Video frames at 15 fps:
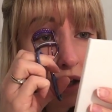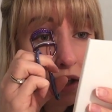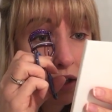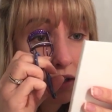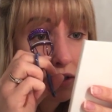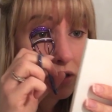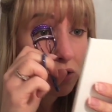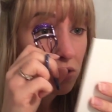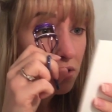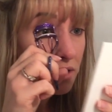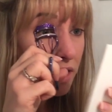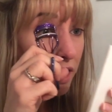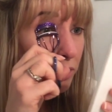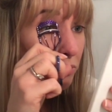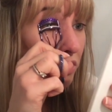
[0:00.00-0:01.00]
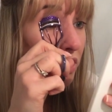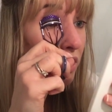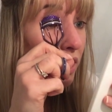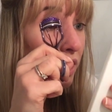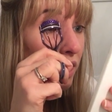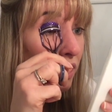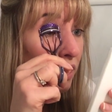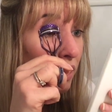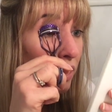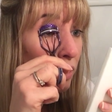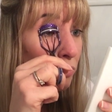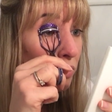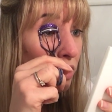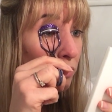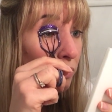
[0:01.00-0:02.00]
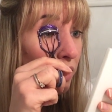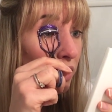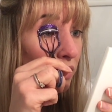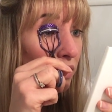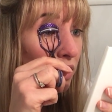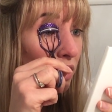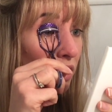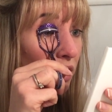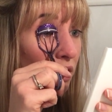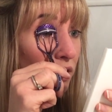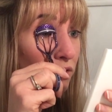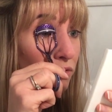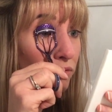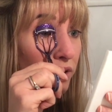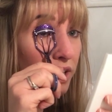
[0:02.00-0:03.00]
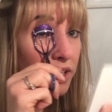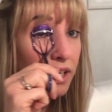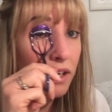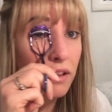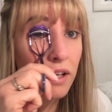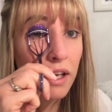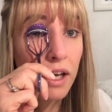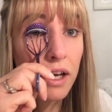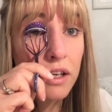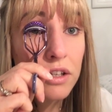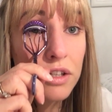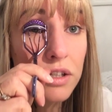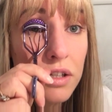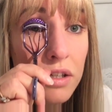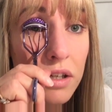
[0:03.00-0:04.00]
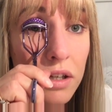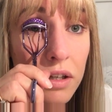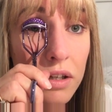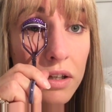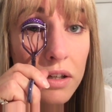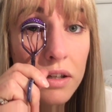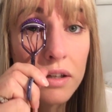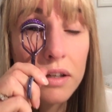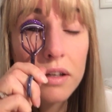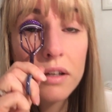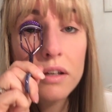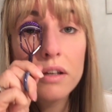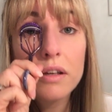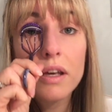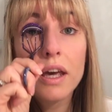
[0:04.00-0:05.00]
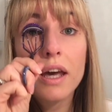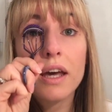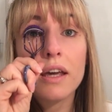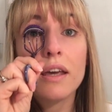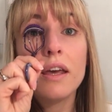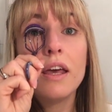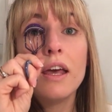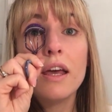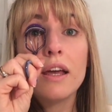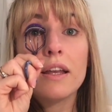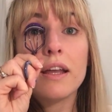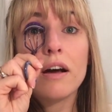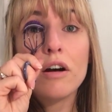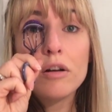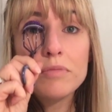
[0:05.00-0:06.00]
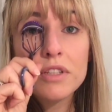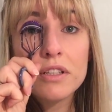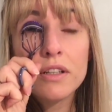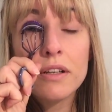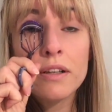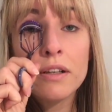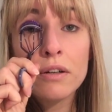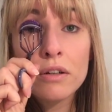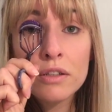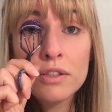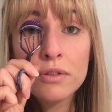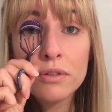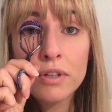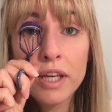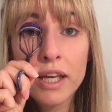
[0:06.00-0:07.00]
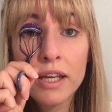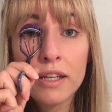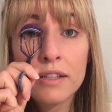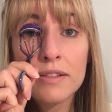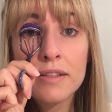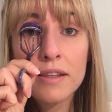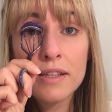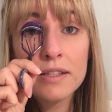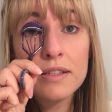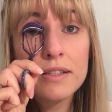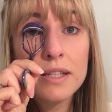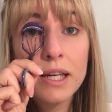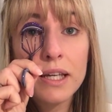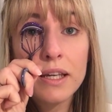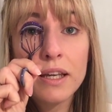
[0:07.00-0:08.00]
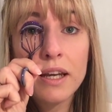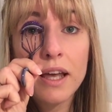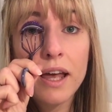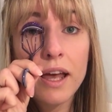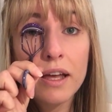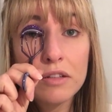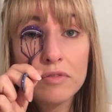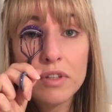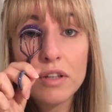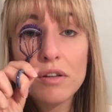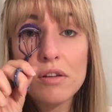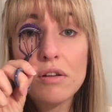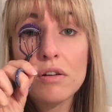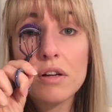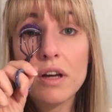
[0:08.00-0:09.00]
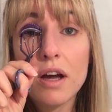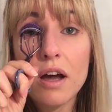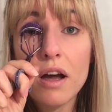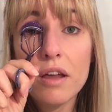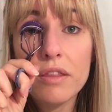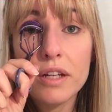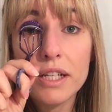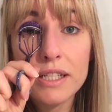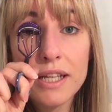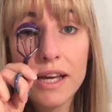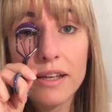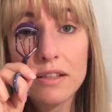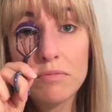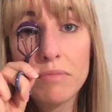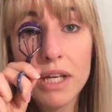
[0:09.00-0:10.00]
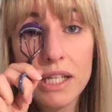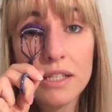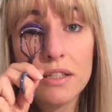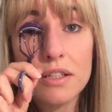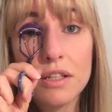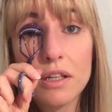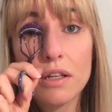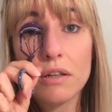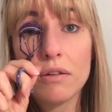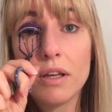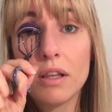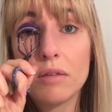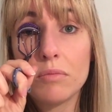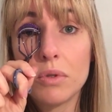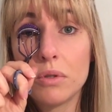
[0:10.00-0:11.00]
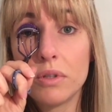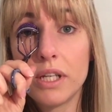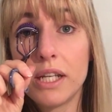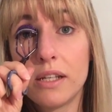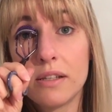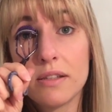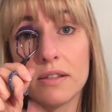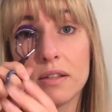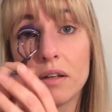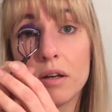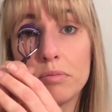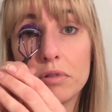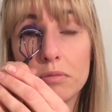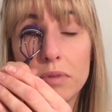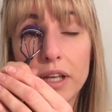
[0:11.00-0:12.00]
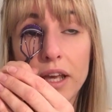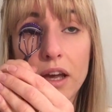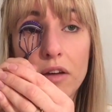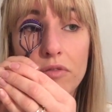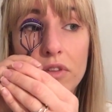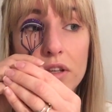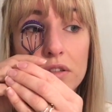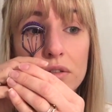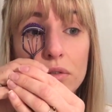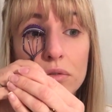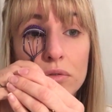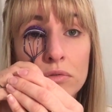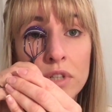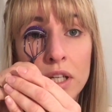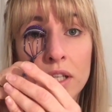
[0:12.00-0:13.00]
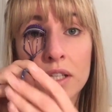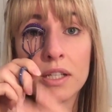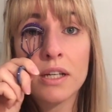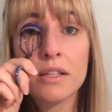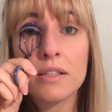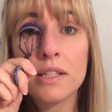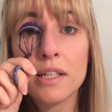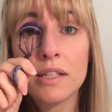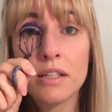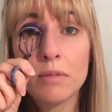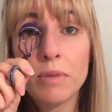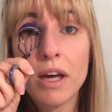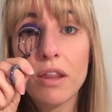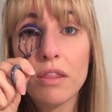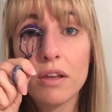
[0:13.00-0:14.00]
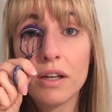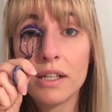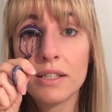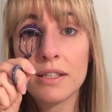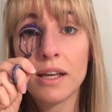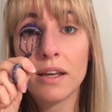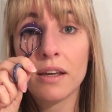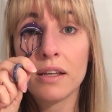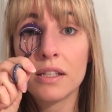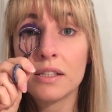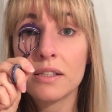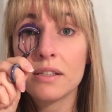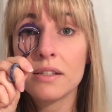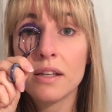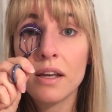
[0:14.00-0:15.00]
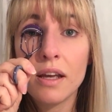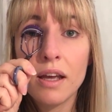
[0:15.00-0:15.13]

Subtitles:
is do the same thing, but about halfway down the lash. Okay, now I'm doing a lot of talking, so this is taking a hell of a lot longer than it takes me to do in the mornings. I probably have this all done and dusted in about 30 seconds,